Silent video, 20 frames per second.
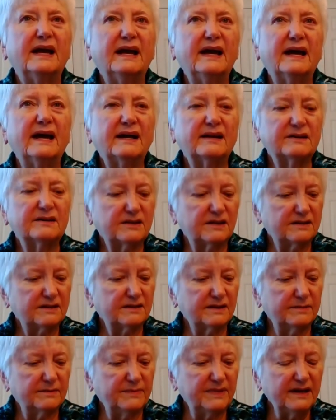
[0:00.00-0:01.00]
And
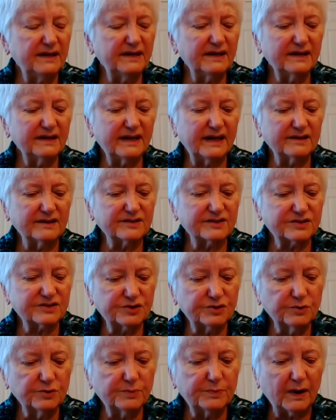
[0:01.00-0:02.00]
the meeting has
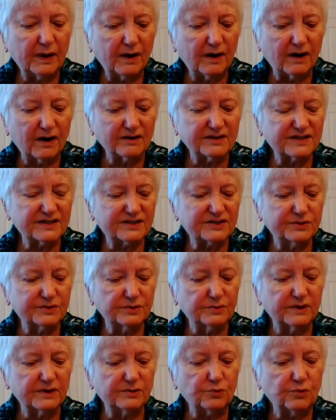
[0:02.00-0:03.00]
two parts
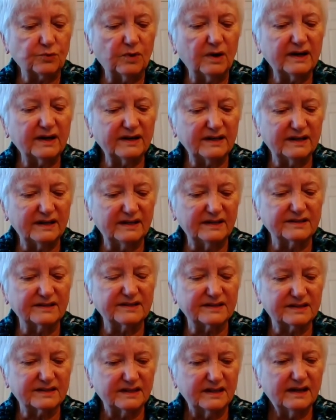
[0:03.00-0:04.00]
to it. One
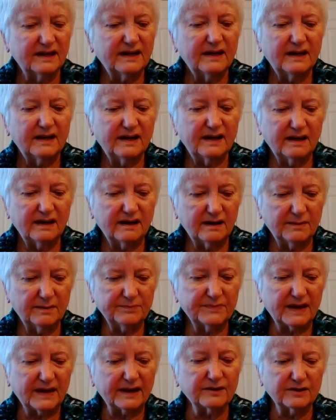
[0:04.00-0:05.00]
is,
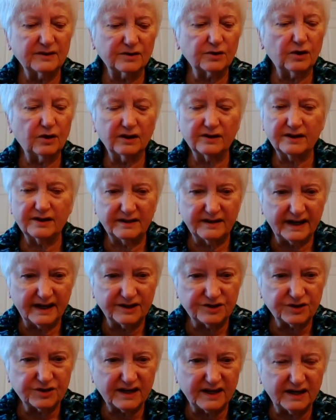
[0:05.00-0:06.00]
I'm going to call it an
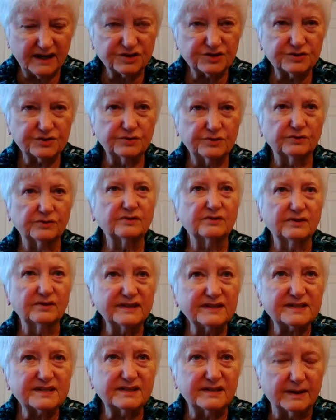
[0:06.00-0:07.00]
educational
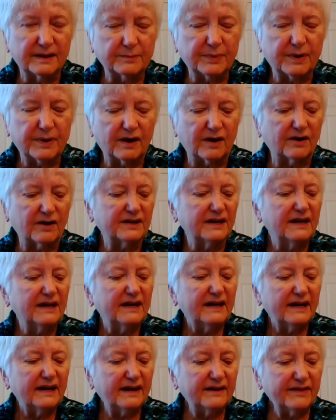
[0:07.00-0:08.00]
listening part.
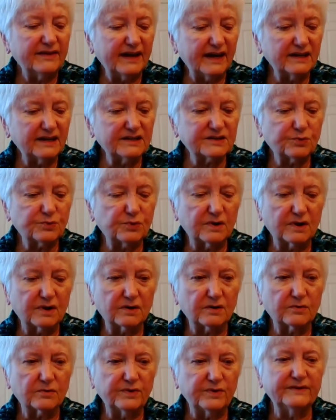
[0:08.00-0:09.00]
And that is
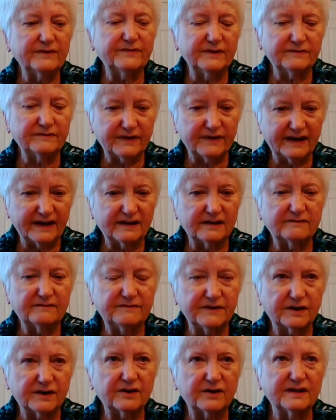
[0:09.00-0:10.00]
where we've
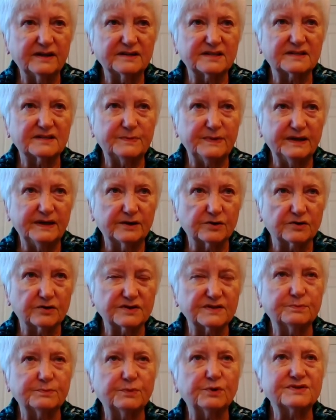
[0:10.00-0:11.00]
invited various
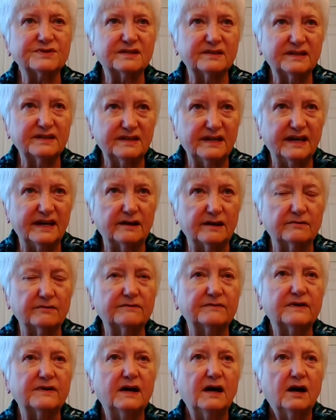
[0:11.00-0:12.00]
speakers, mostly
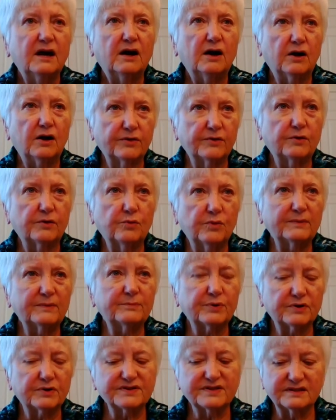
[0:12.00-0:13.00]
native, although
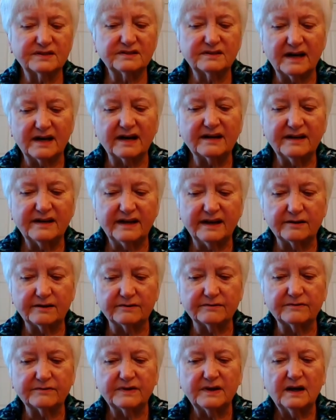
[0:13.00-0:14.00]
one person
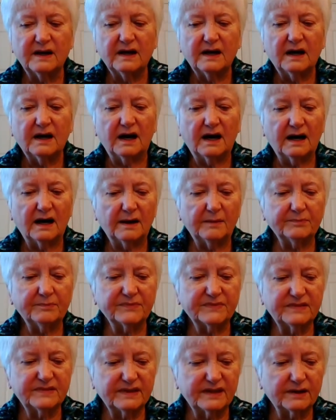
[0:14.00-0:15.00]
non-native,
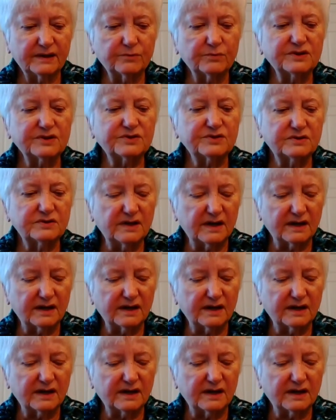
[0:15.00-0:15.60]
that would